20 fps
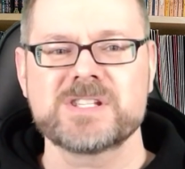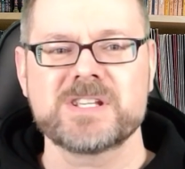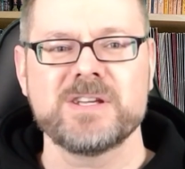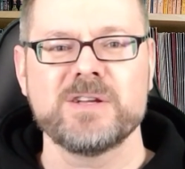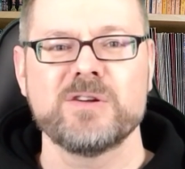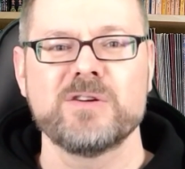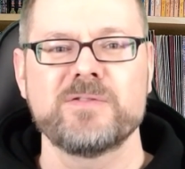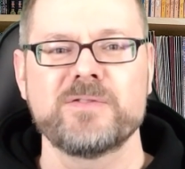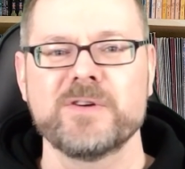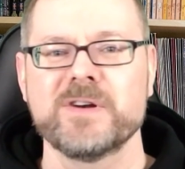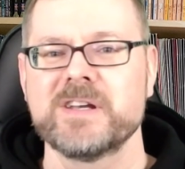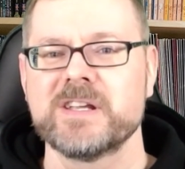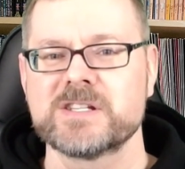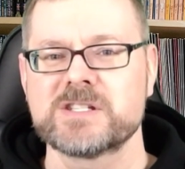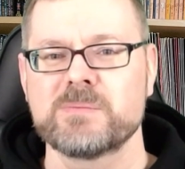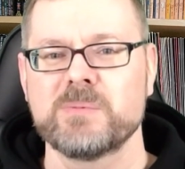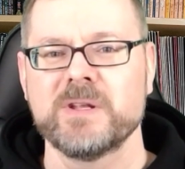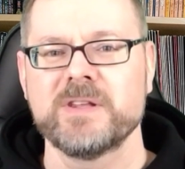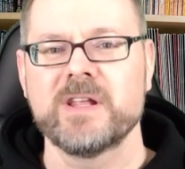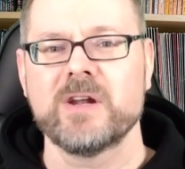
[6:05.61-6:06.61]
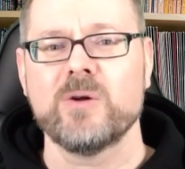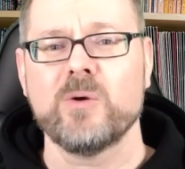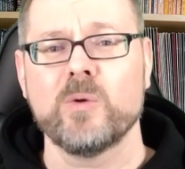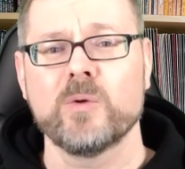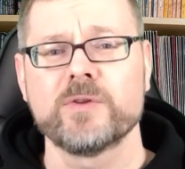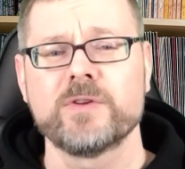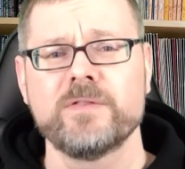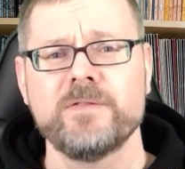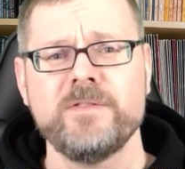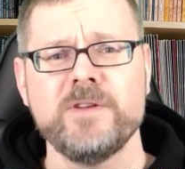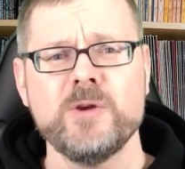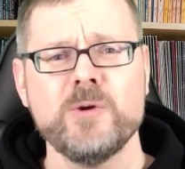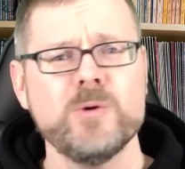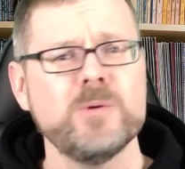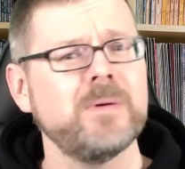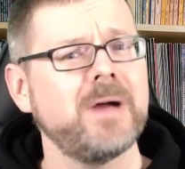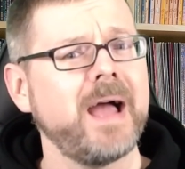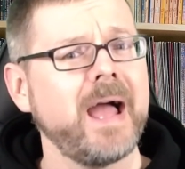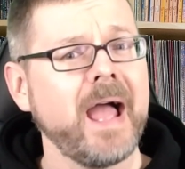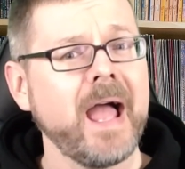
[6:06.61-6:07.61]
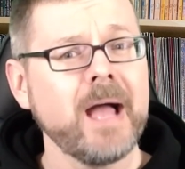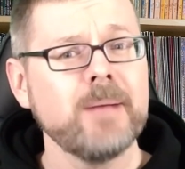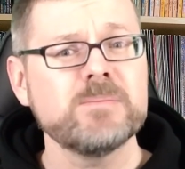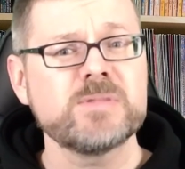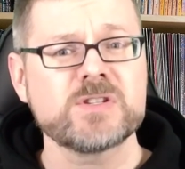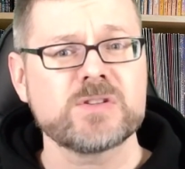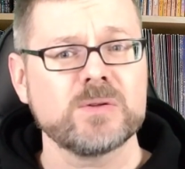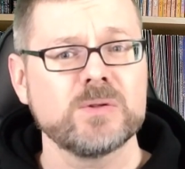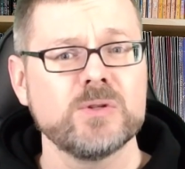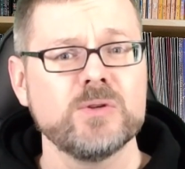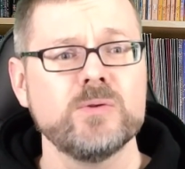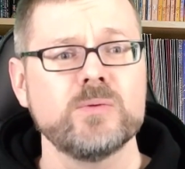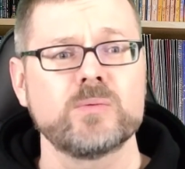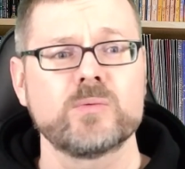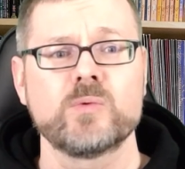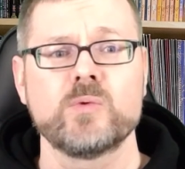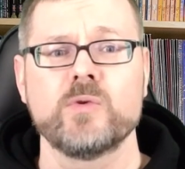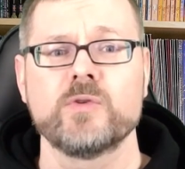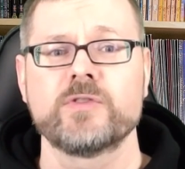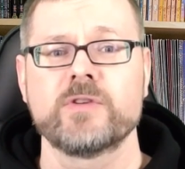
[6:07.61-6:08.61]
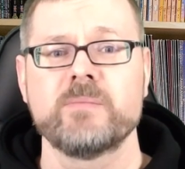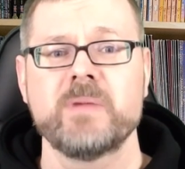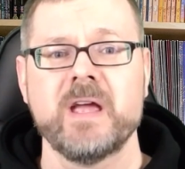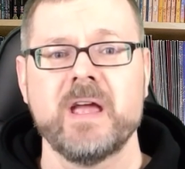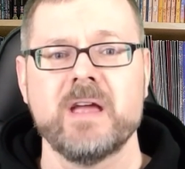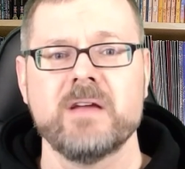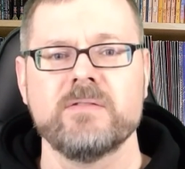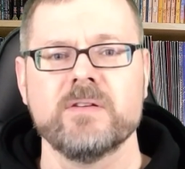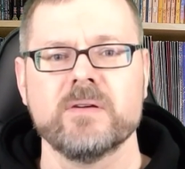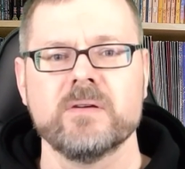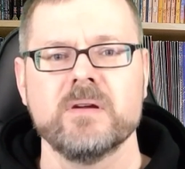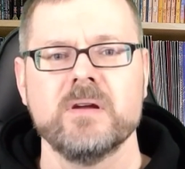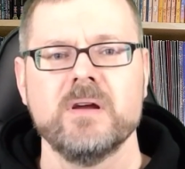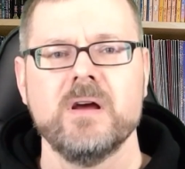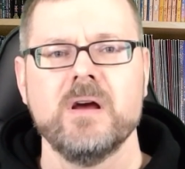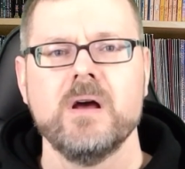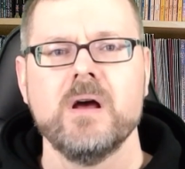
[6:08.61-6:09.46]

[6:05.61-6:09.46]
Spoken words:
skill for a discipline that holds few absolute rules of behavior.